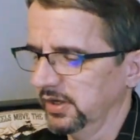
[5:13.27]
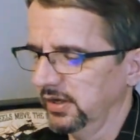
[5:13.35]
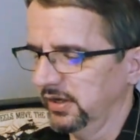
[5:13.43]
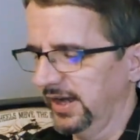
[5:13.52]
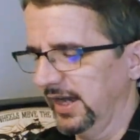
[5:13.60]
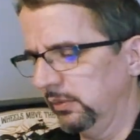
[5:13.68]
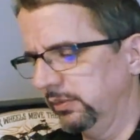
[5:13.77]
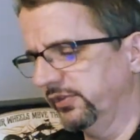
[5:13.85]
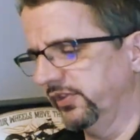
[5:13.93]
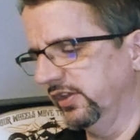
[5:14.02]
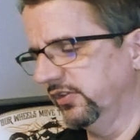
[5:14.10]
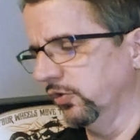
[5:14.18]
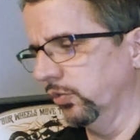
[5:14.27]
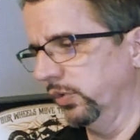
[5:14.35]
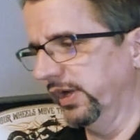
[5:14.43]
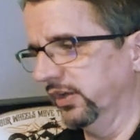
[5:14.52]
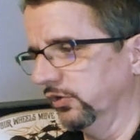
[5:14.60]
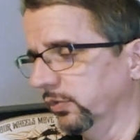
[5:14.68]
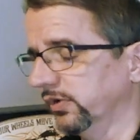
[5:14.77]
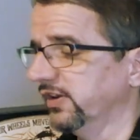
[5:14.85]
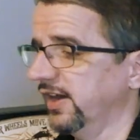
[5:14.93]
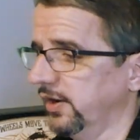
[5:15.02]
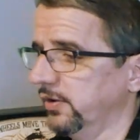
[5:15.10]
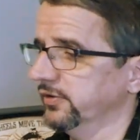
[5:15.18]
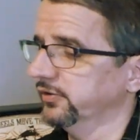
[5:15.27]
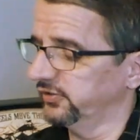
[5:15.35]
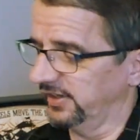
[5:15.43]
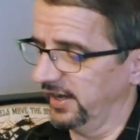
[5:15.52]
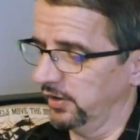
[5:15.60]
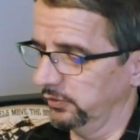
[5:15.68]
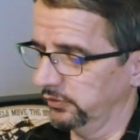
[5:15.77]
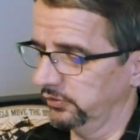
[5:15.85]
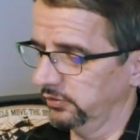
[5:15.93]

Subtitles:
I would think the wind would carry the sound